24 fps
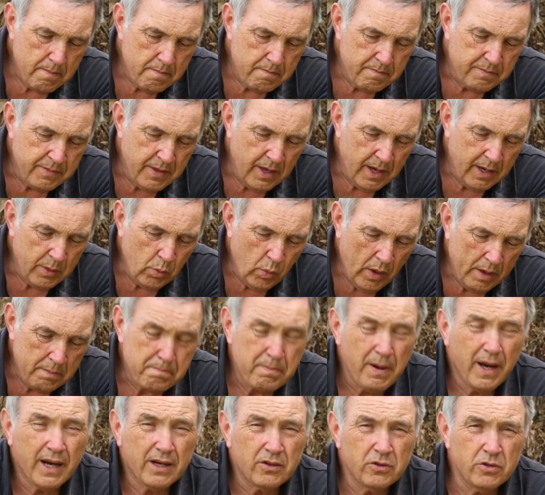they went
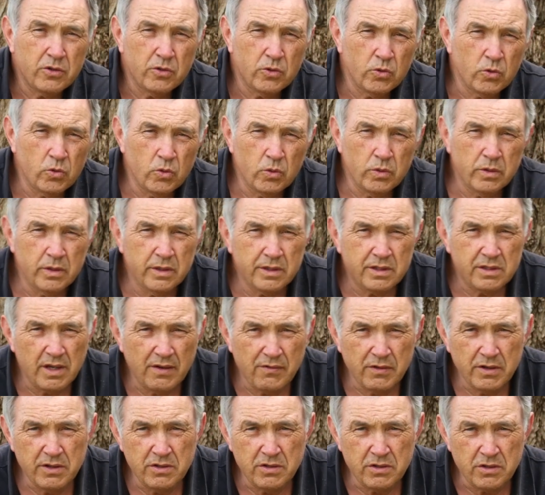back to the
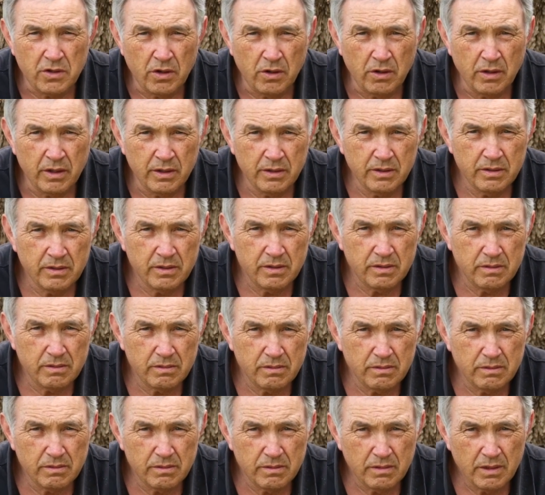7 design
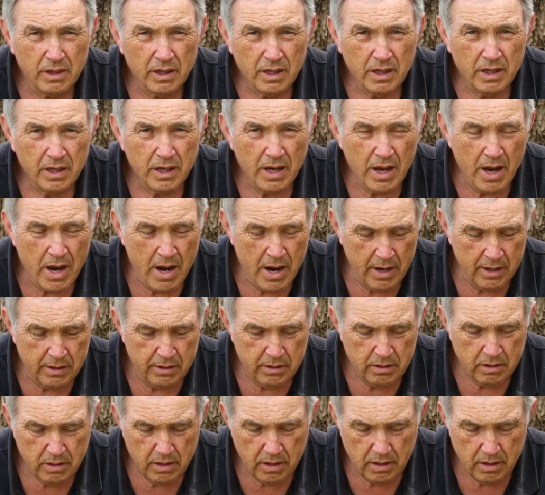and